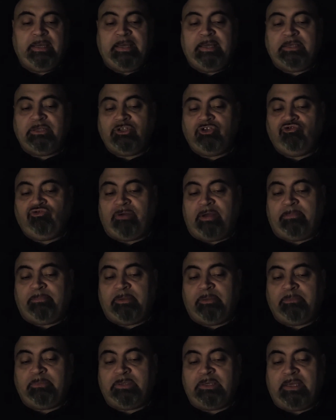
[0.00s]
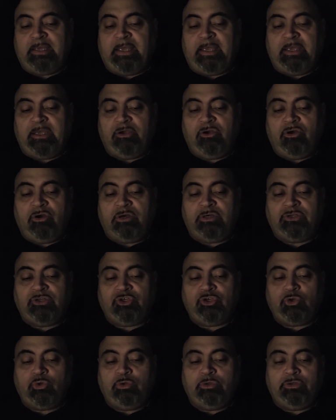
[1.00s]
and strapped them to Hagar's
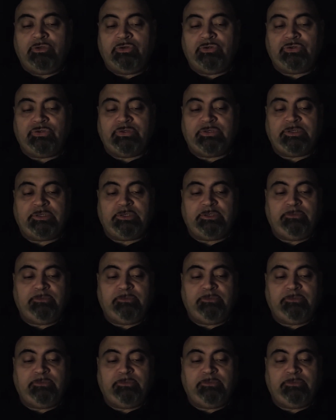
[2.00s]
shoulders.